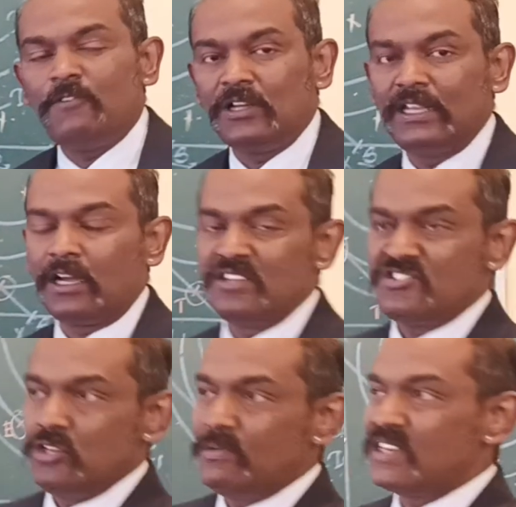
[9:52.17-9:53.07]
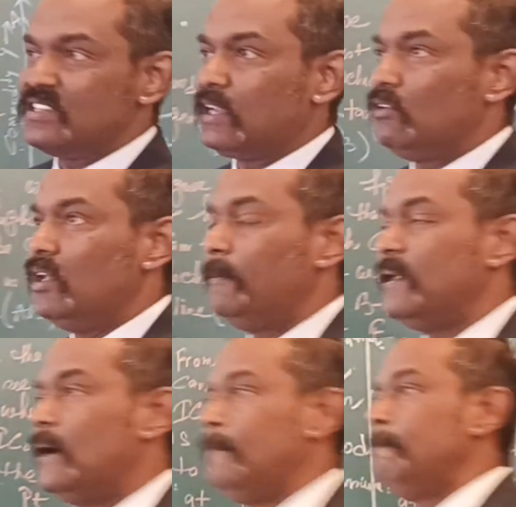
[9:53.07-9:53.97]
the consumer's
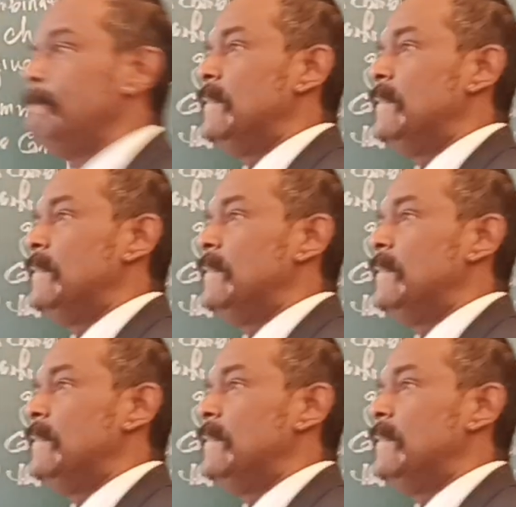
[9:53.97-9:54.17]
equilibrium